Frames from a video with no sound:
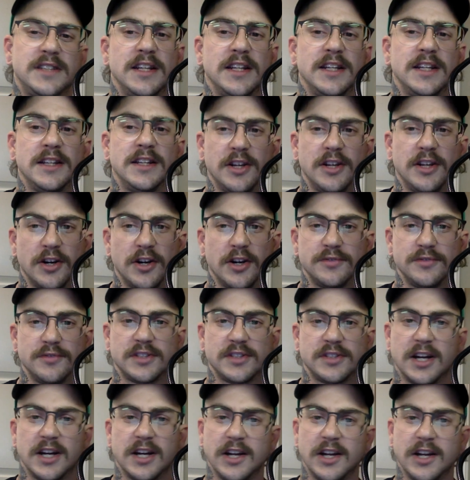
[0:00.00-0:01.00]
the goats,
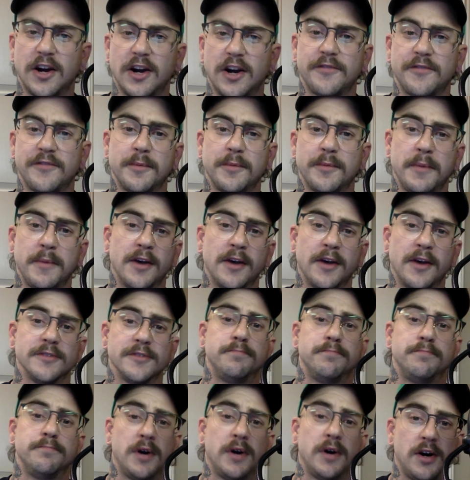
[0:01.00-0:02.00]
cutting off the male's
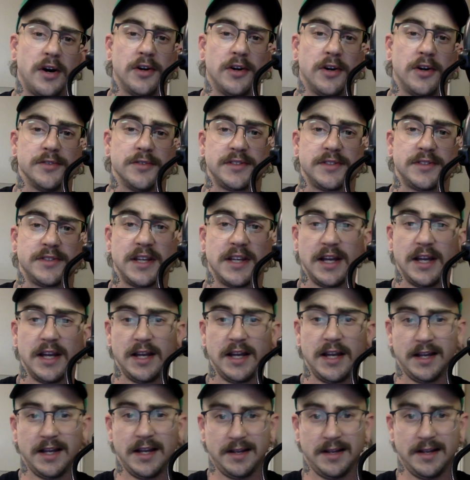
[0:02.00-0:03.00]
balls,
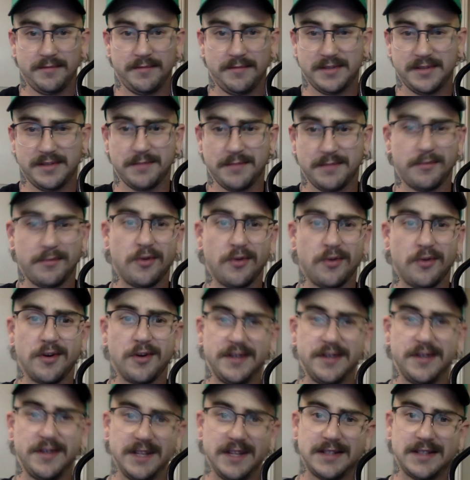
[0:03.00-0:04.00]
some more
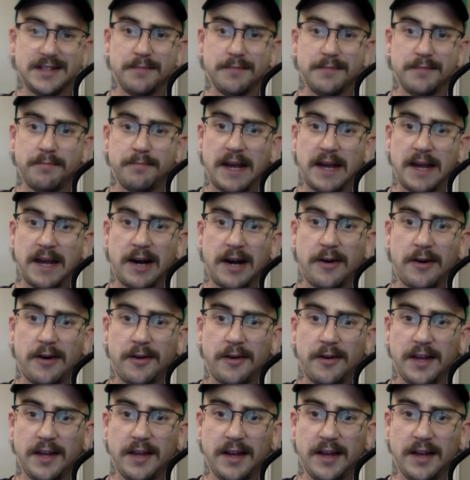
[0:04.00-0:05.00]

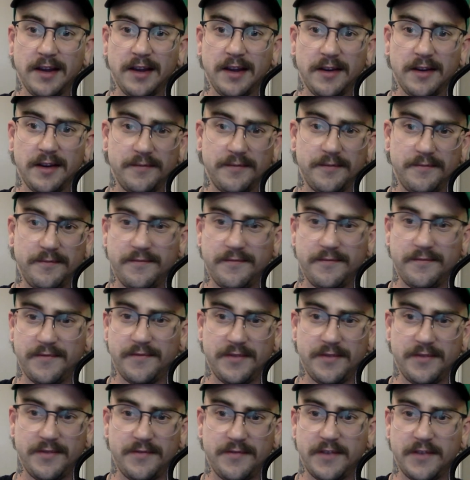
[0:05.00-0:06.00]
disemboweling of
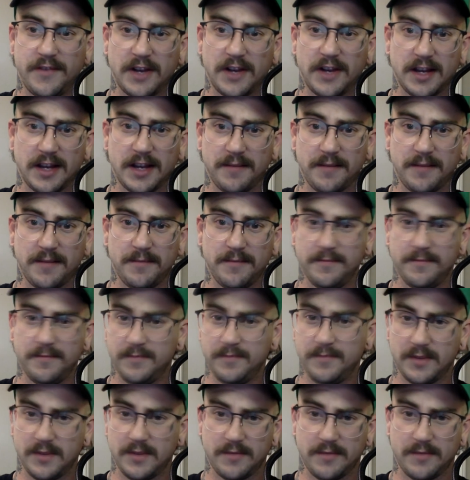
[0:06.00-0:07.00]
fucking
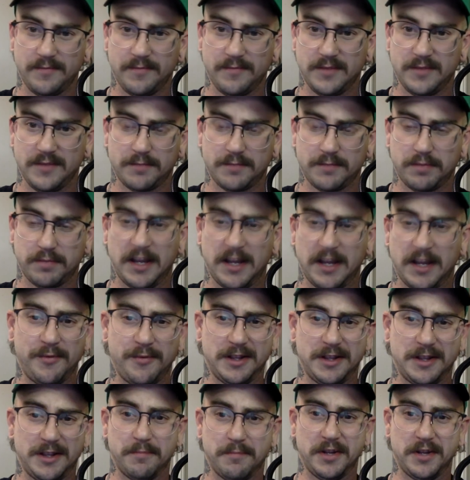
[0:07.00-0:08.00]
just playing with
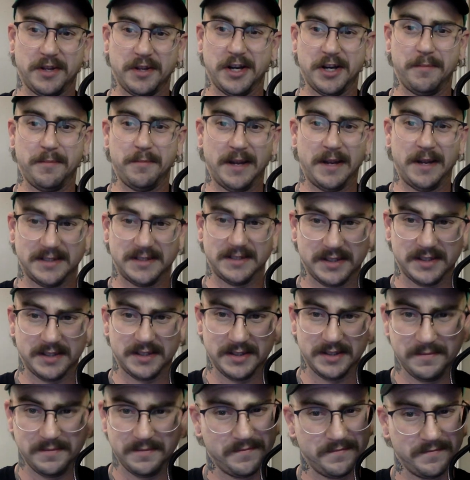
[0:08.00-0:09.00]
the blood,
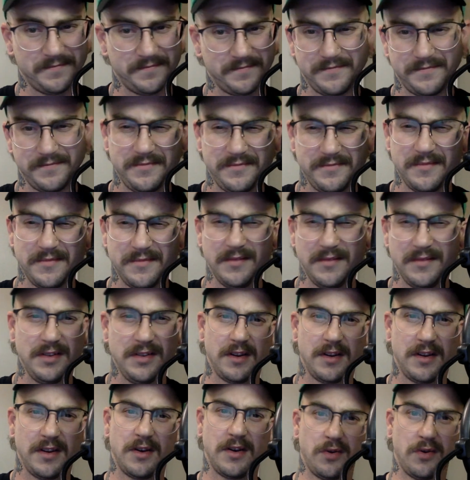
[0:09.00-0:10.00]
basically.
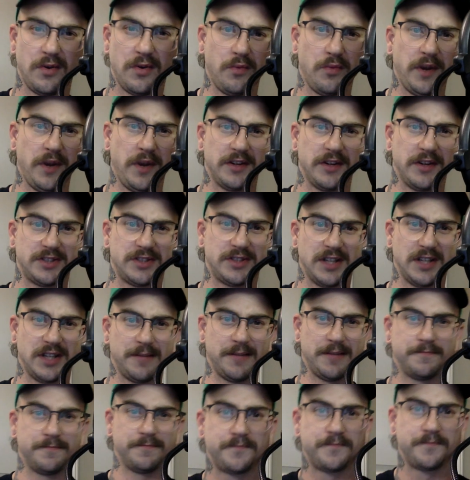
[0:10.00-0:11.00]
Weird
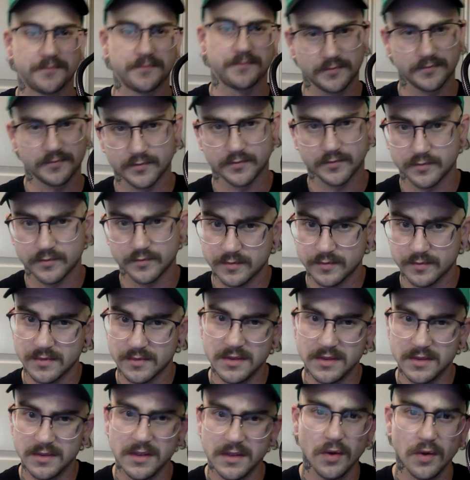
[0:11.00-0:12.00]
shit.
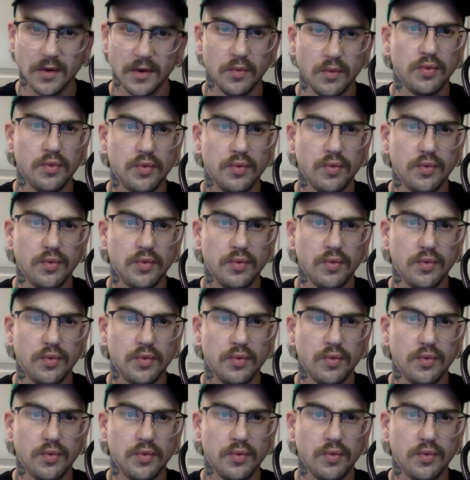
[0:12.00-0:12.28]
Ooh.